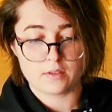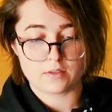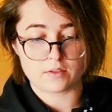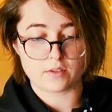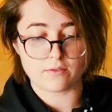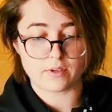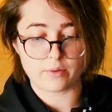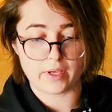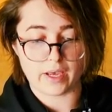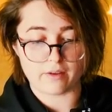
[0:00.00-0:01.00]
So, so far
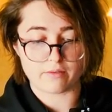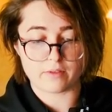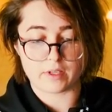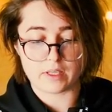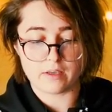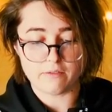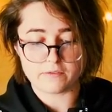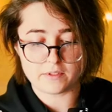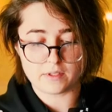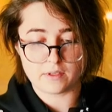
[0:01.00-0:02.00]
we have the
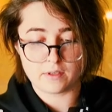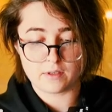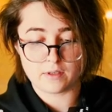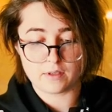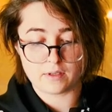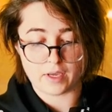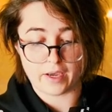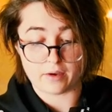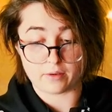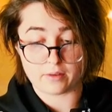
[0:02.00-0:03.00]
gift,
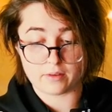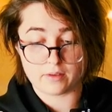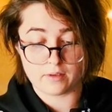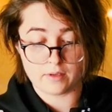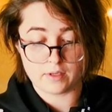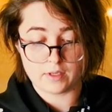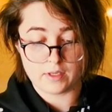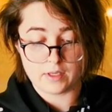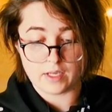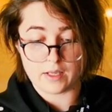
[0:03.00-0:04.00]
health,
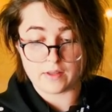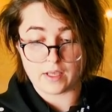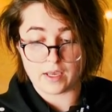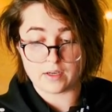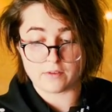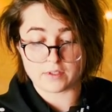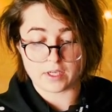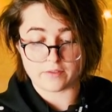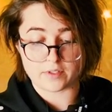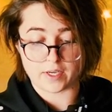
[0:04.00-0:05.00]
and the end of a
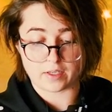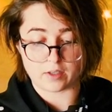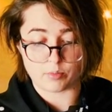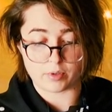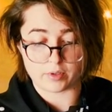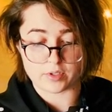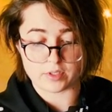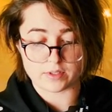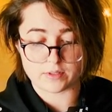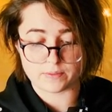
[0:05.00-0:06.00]
tough cycle
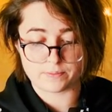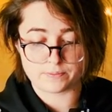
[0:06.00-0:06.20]
approaches.